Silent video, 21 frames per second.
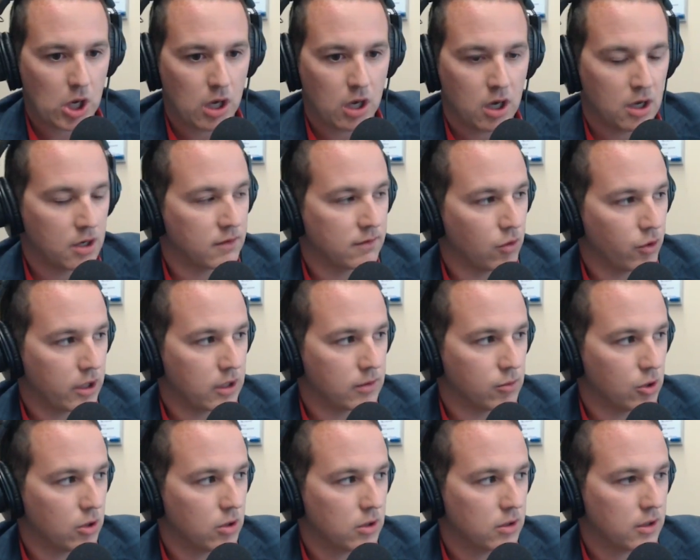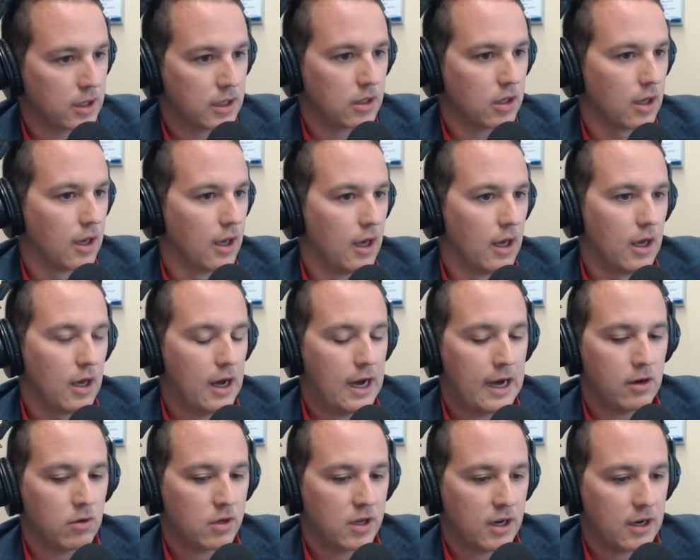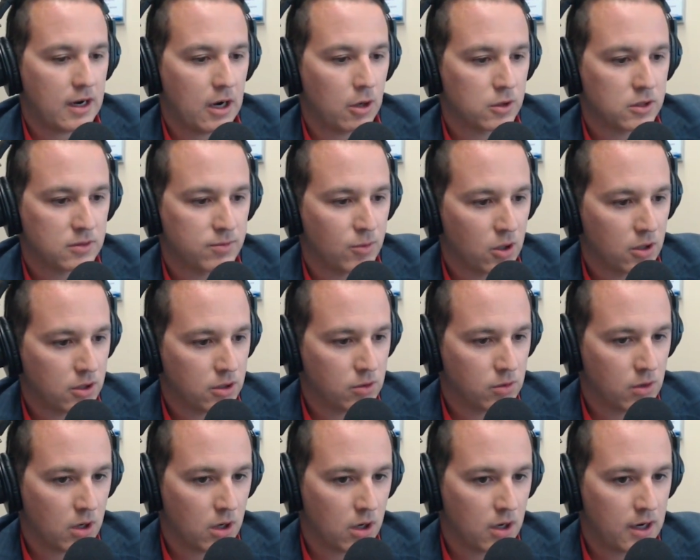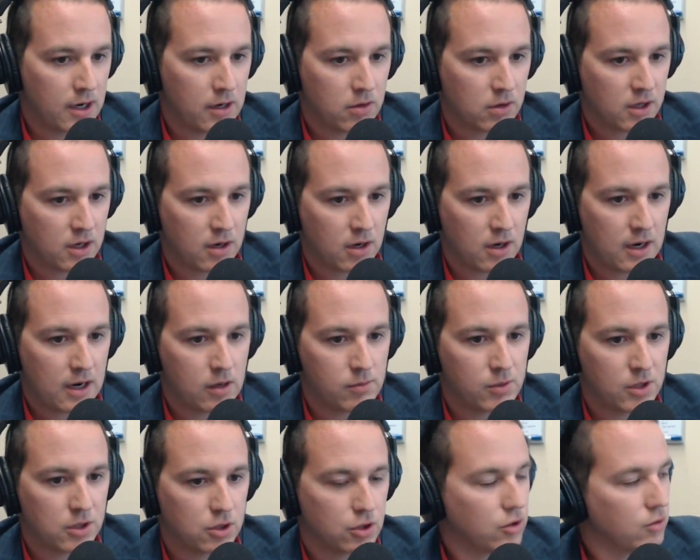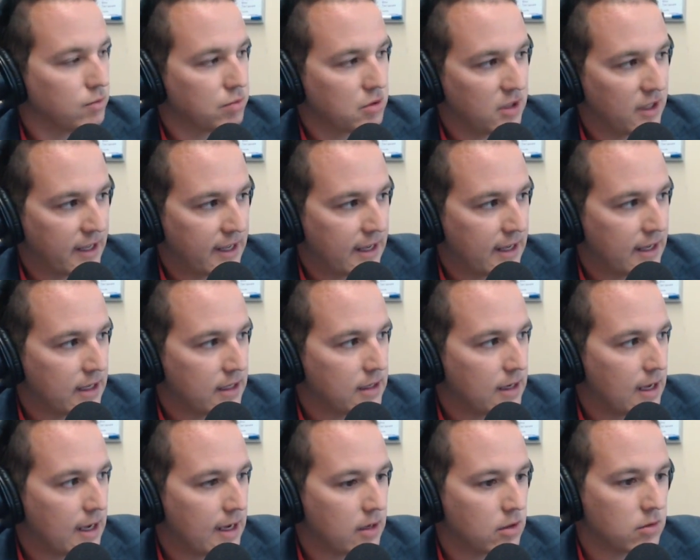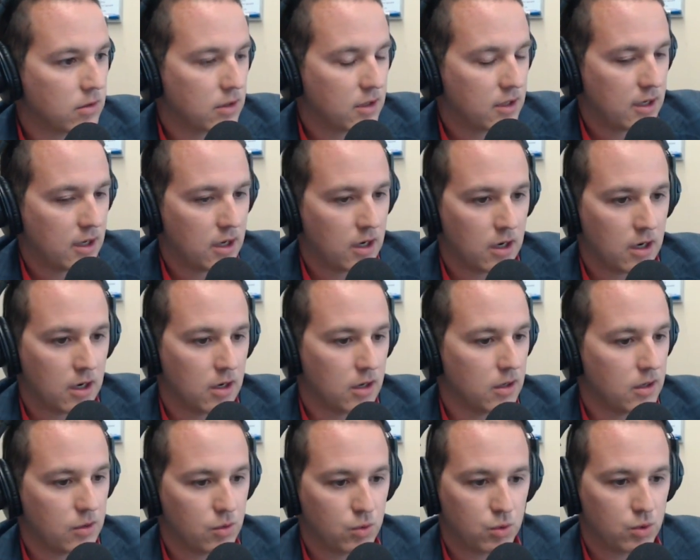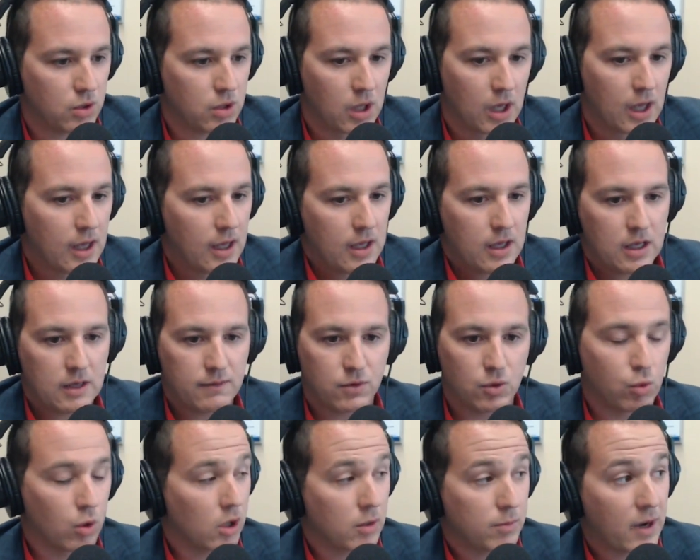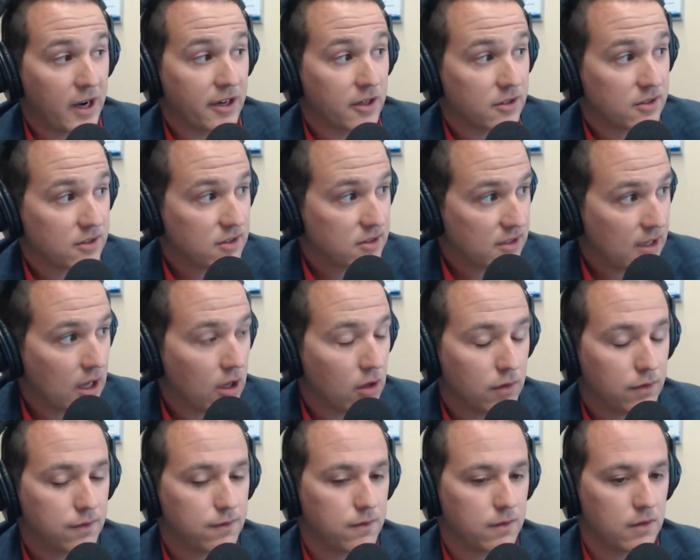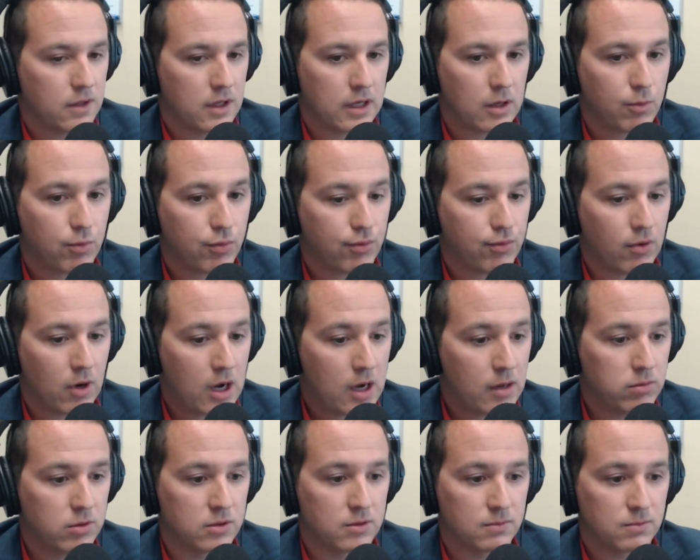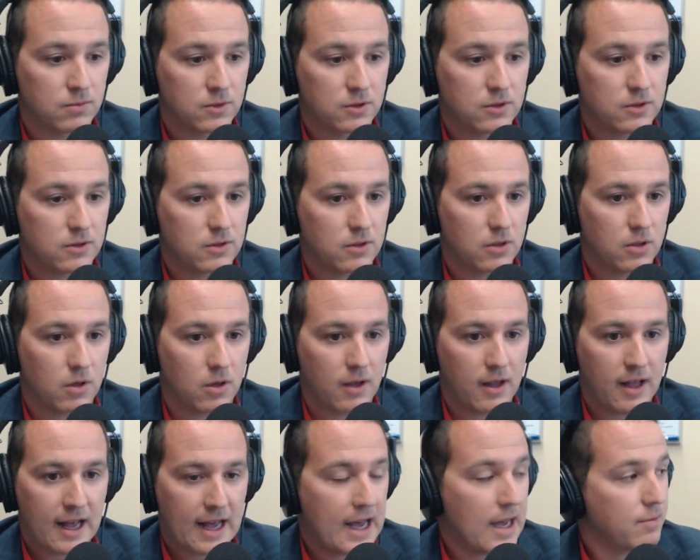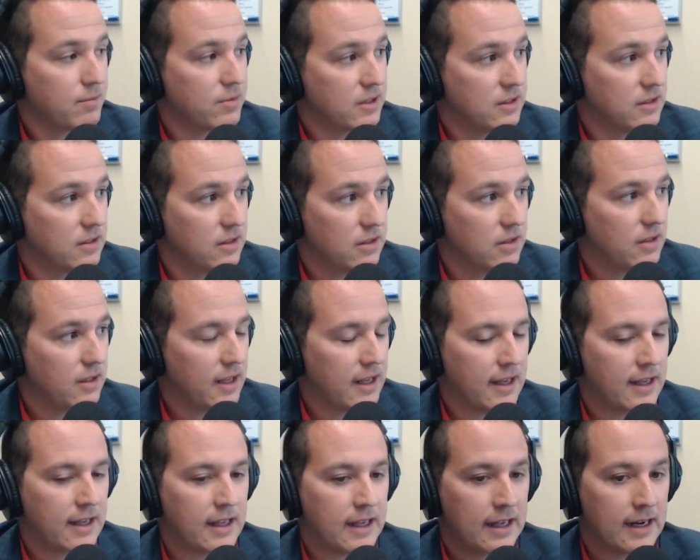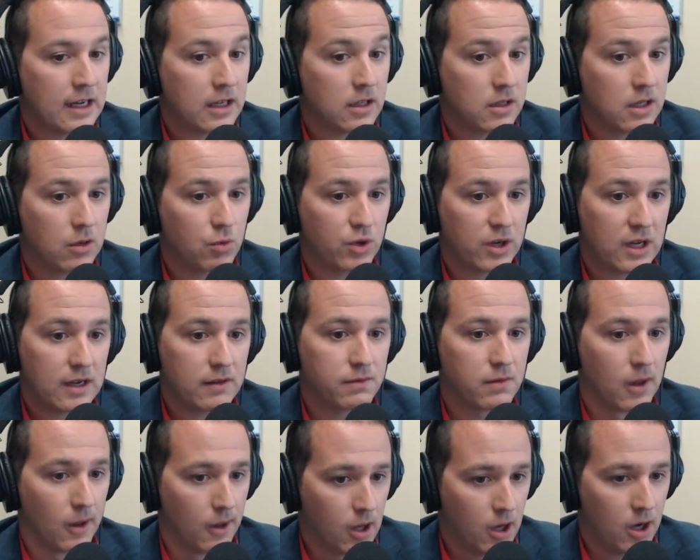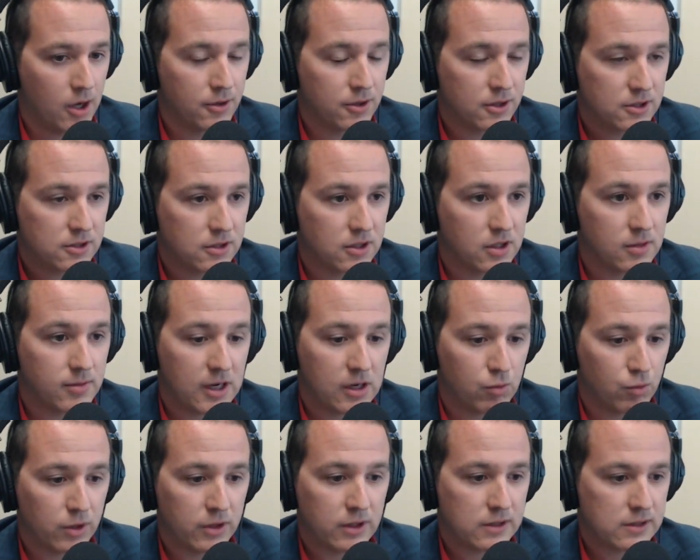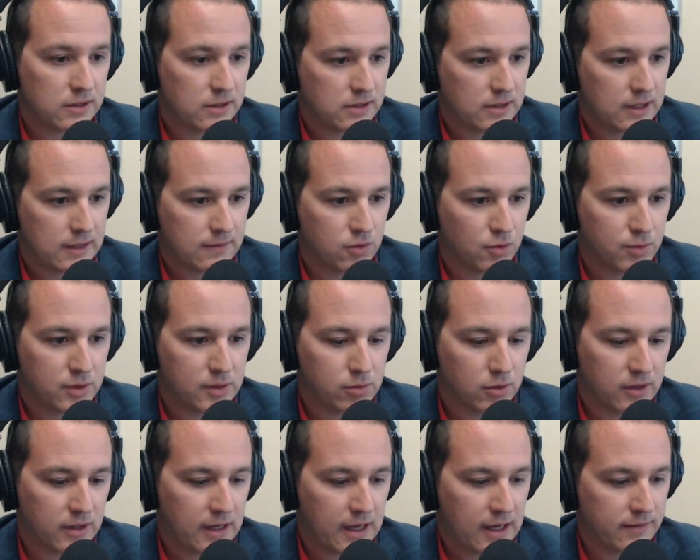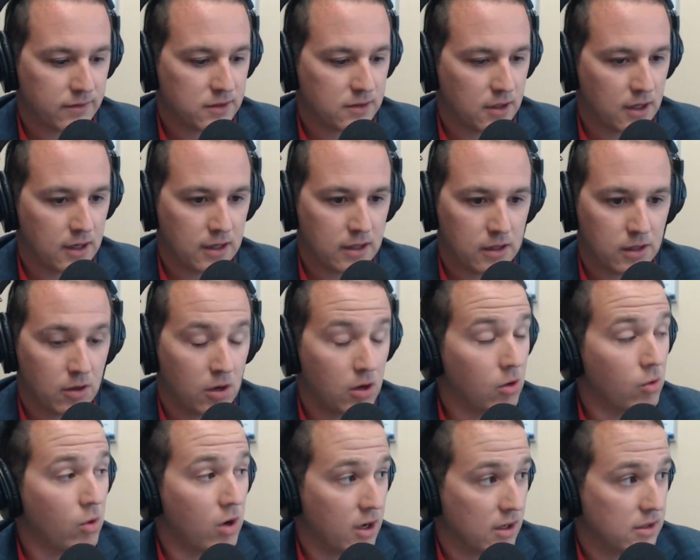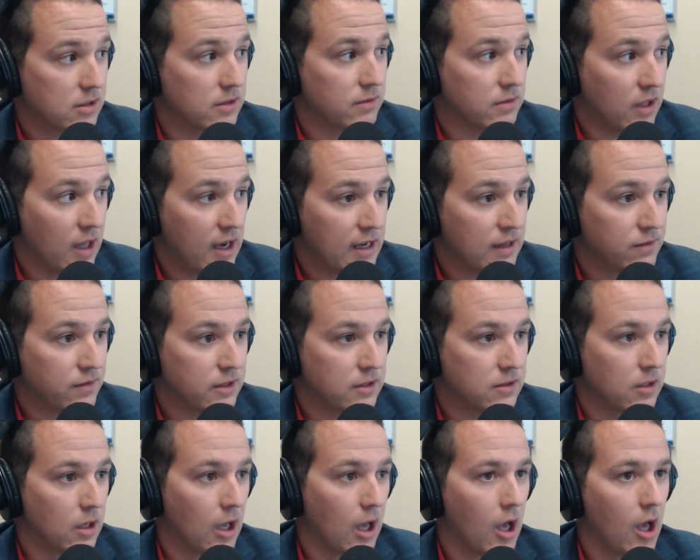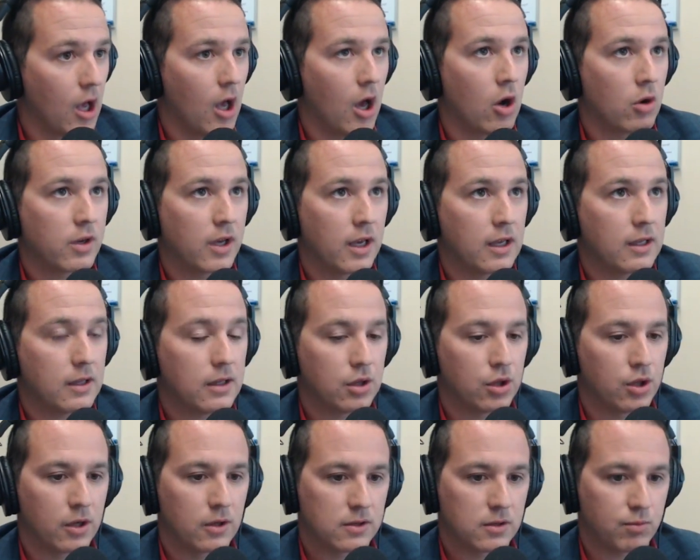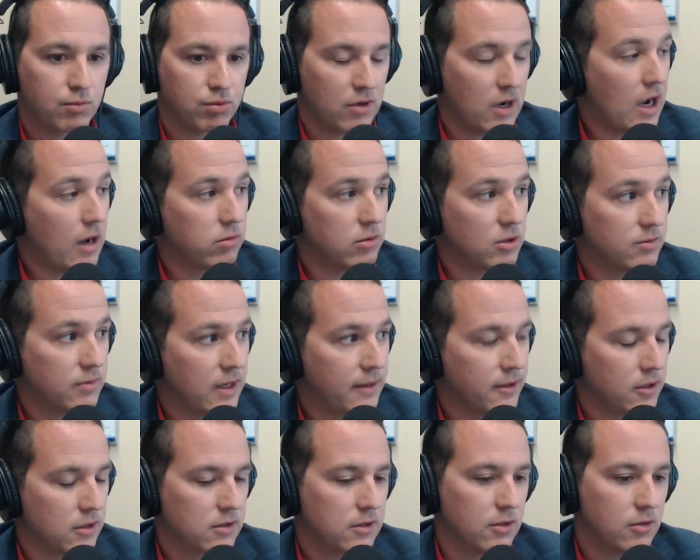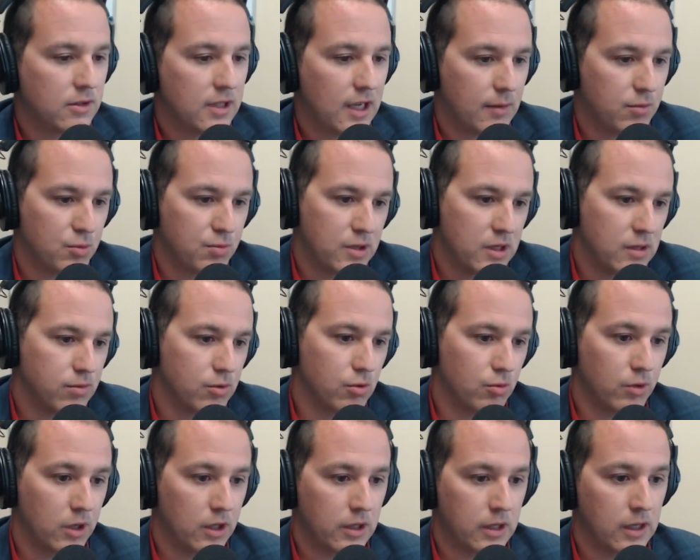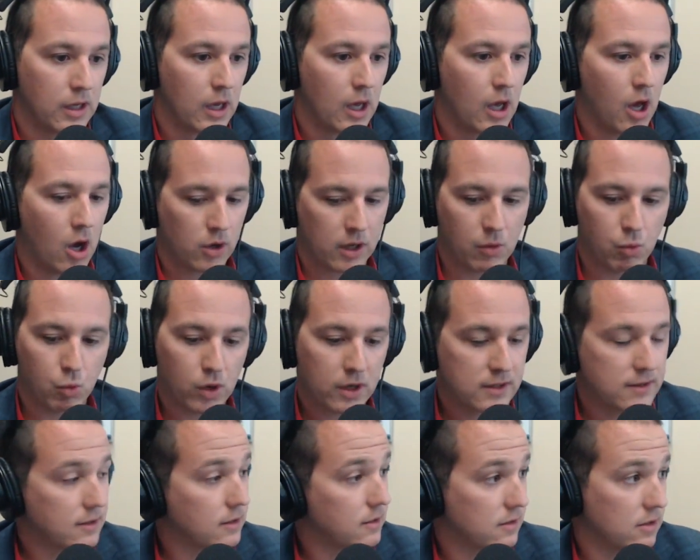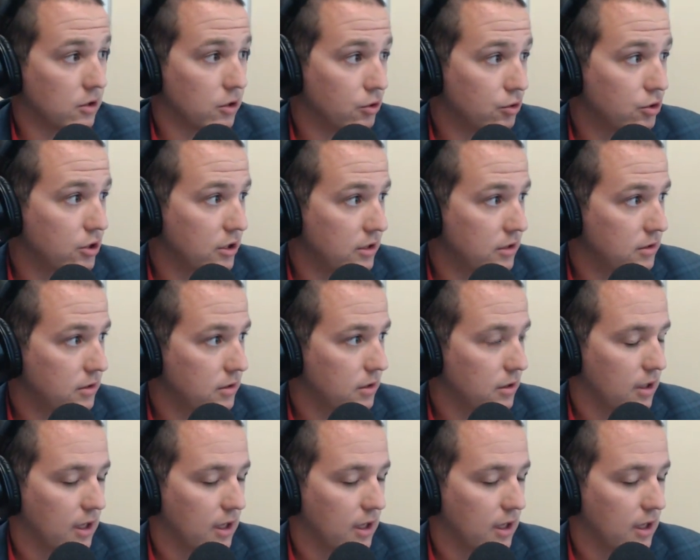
unavoidable. Like, I don't care how smart you are, I don't care how much you plan, I don't care if you work by yourself, like, problems happen. And I think what I've understood about really successful people that I've studied in all walks of life is, okay, there's a problem, and there's 2 types of people, really. Okay, what is the solution?